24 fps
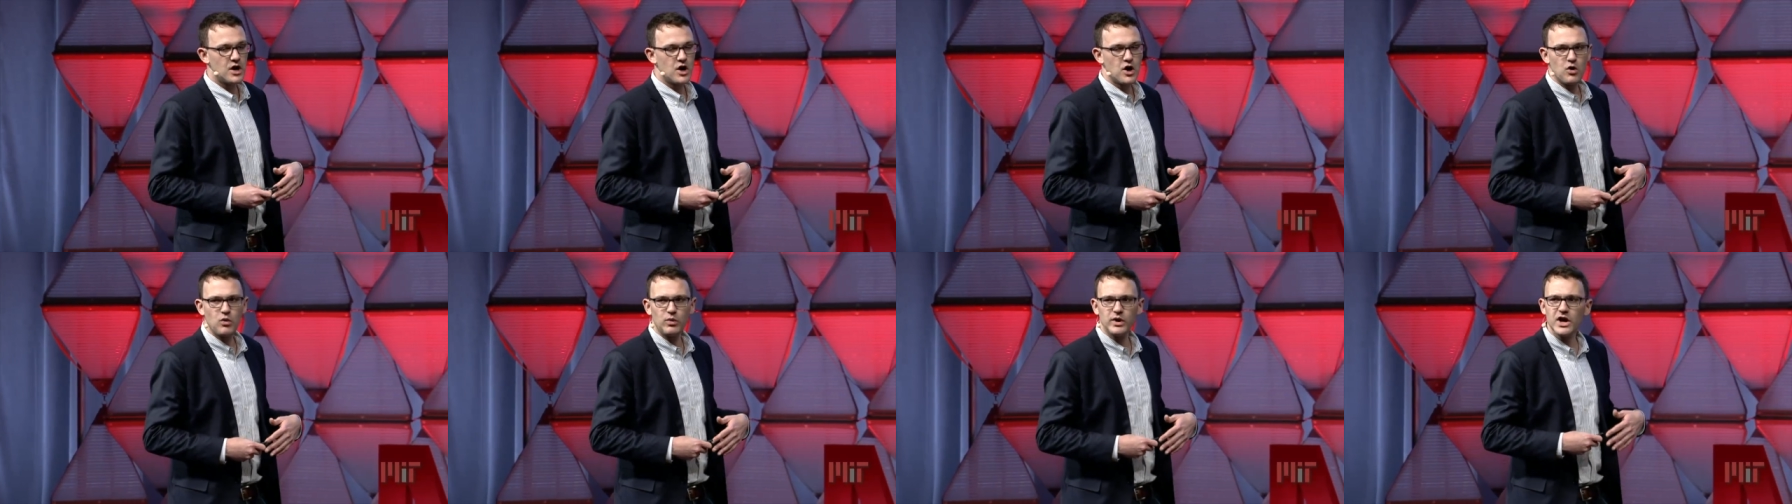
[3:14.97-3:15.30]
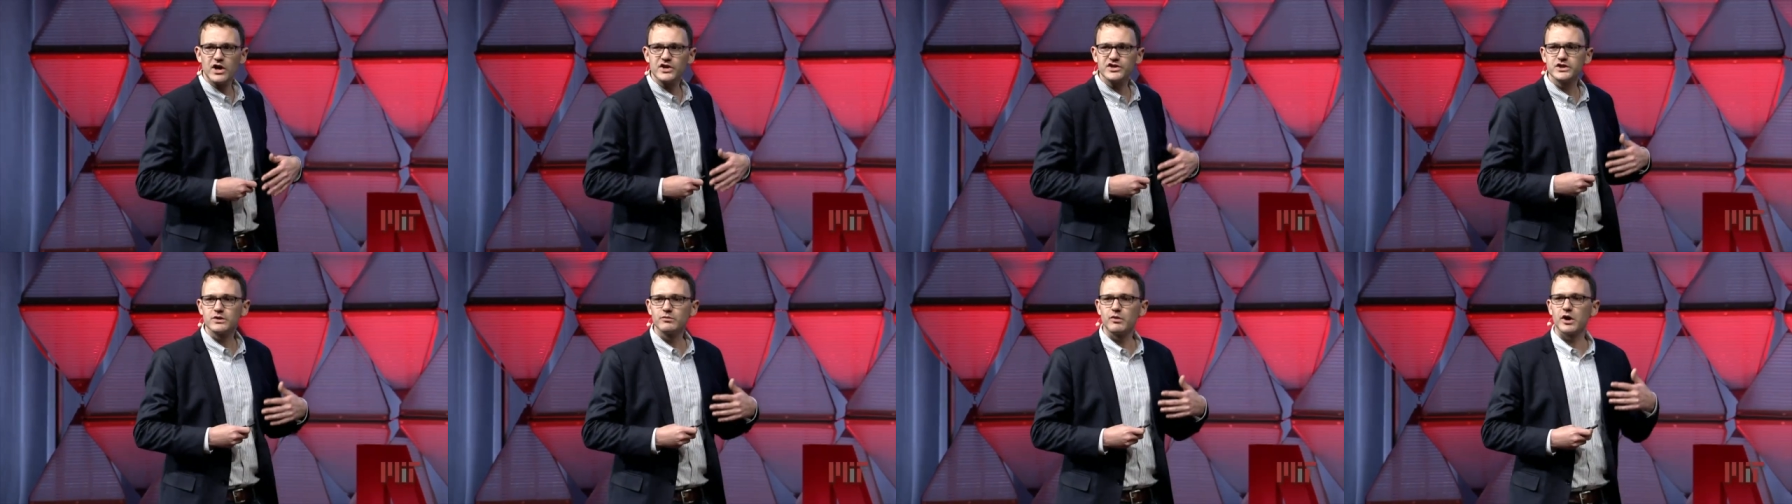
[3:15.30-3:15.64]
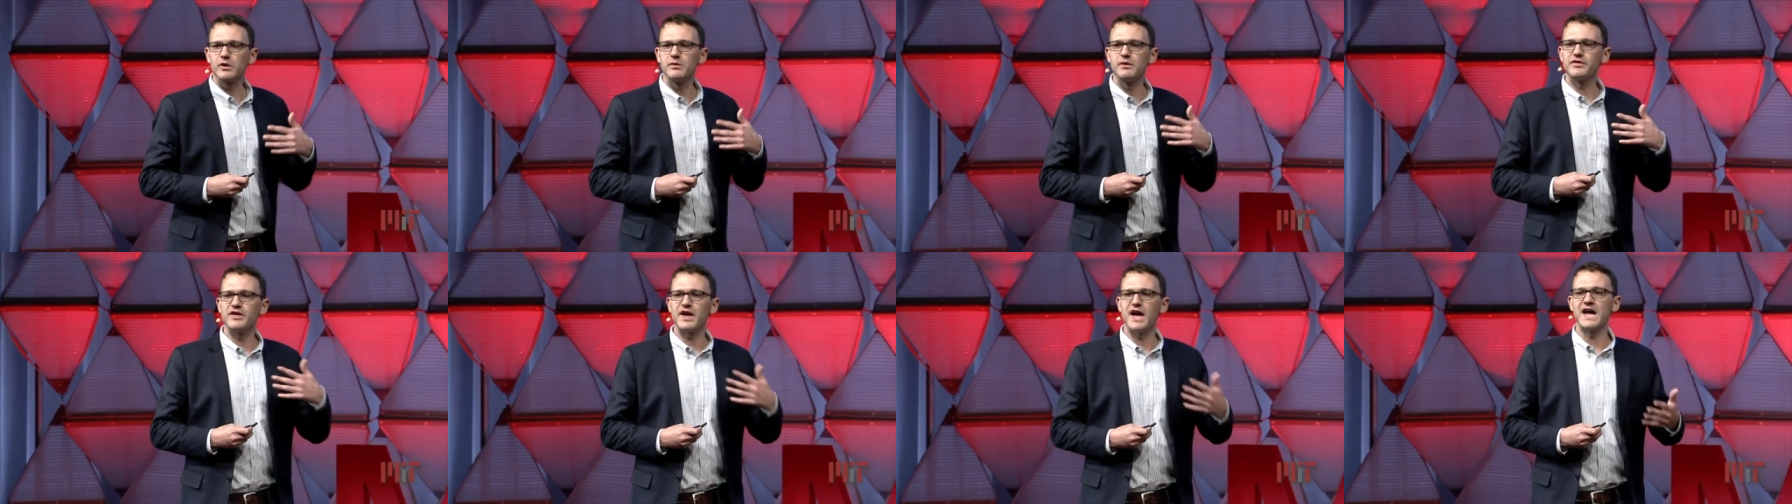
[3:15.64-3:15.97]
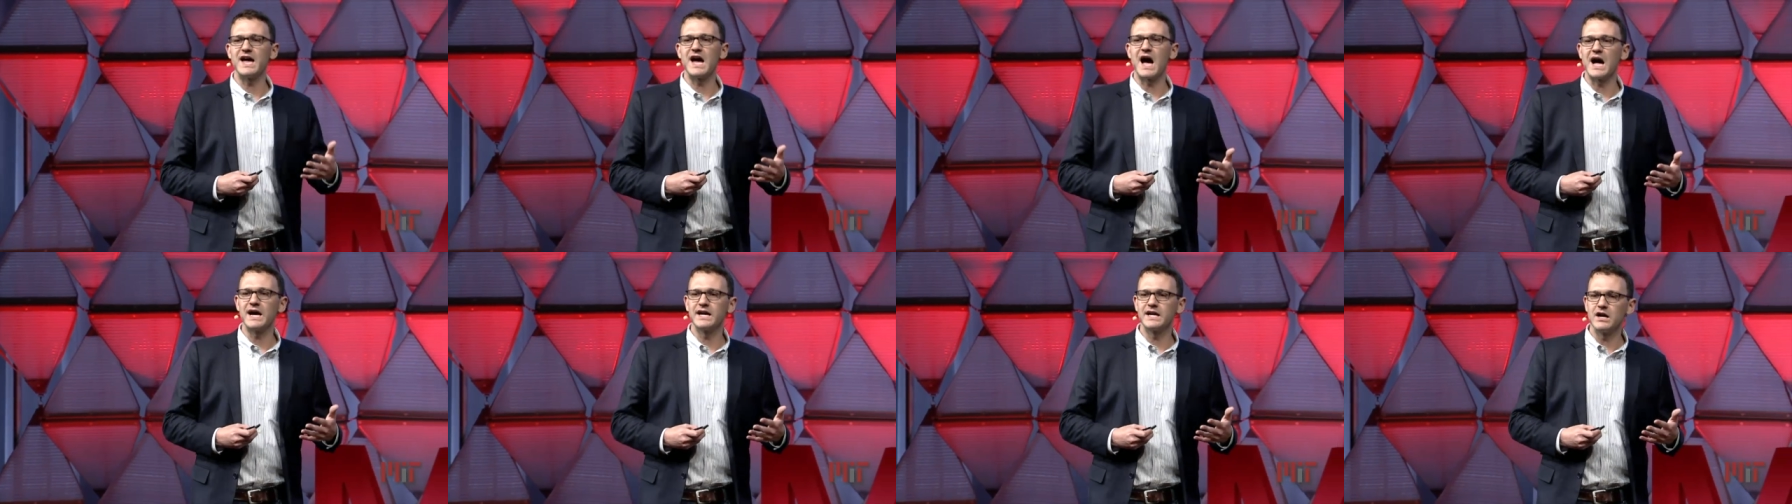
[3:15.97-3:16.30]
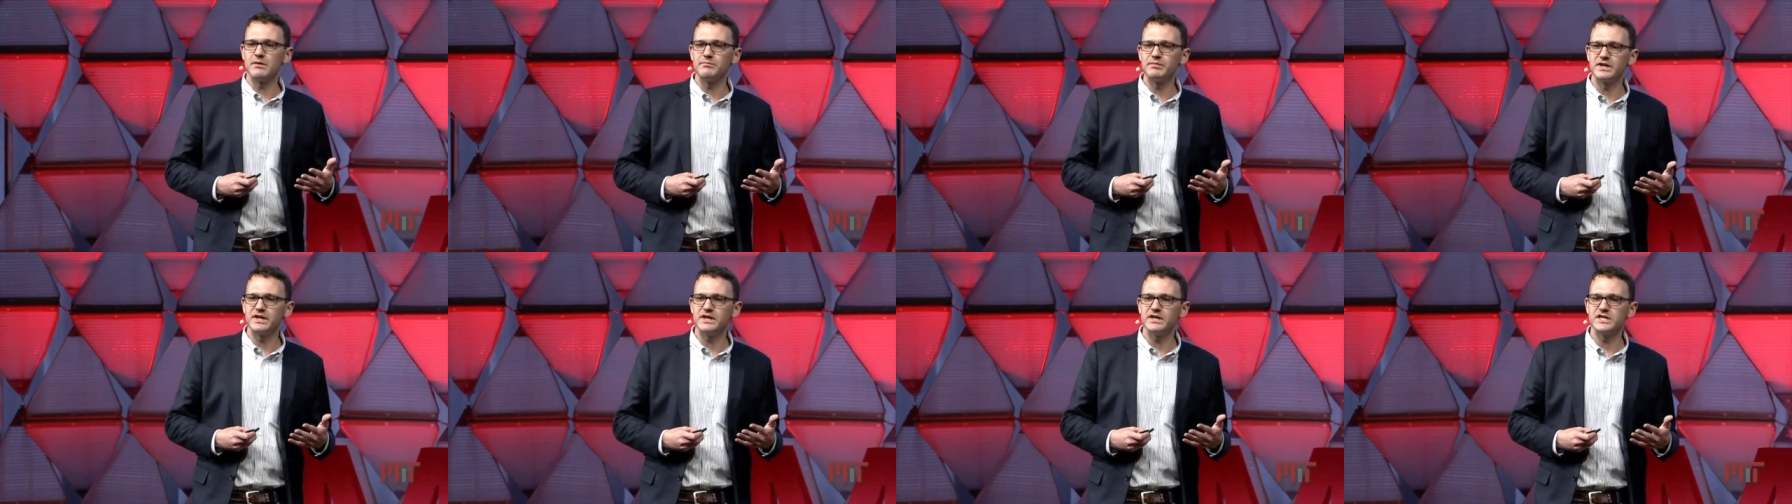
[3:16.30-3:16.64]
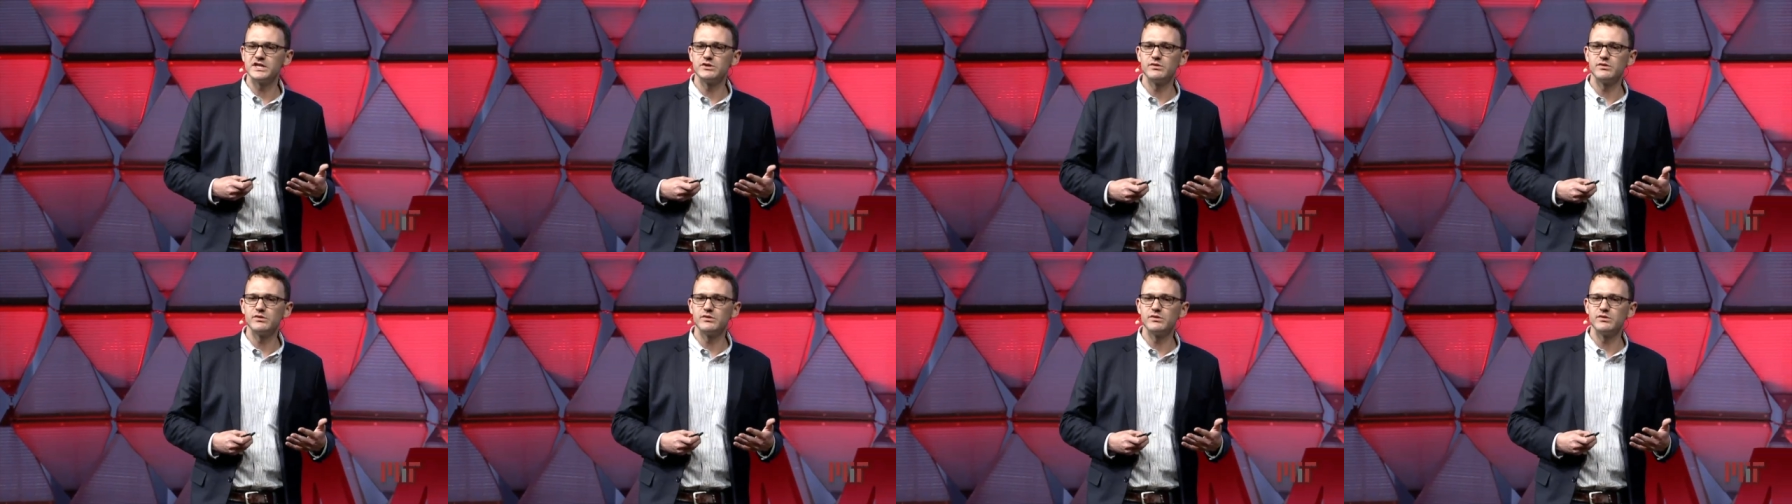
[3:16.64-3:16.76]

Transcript: We also work with AI companies who